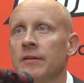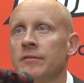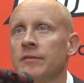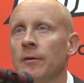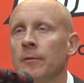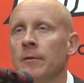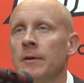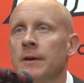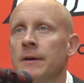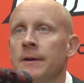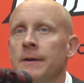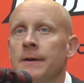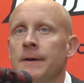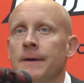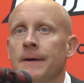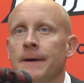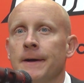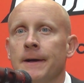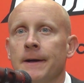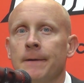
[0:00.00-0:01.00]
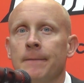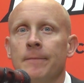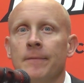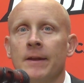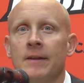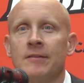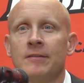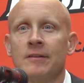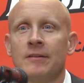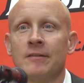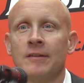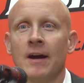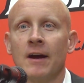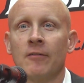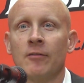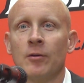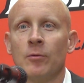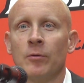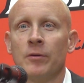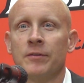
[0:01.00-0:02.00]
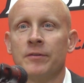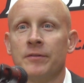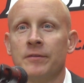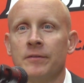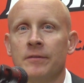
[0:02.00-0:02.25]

So that's exactly what